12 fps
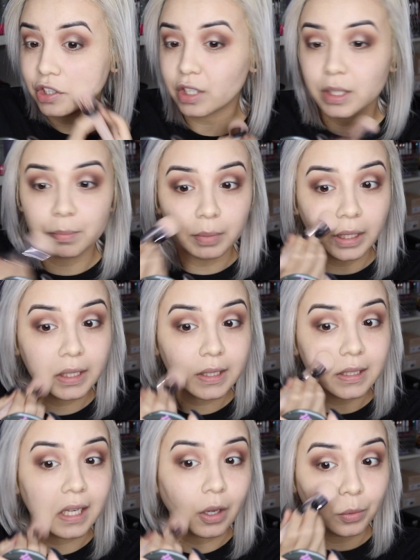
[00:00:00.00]
I just blend
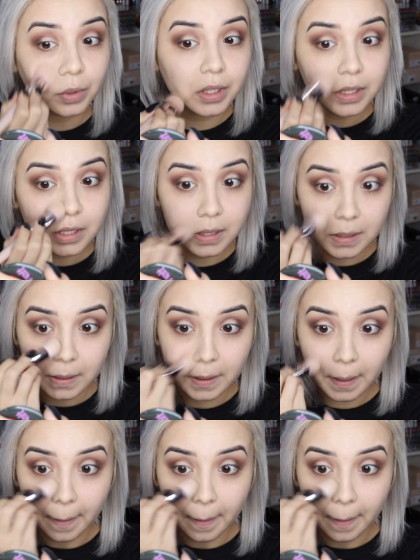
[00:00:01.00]
it downwards.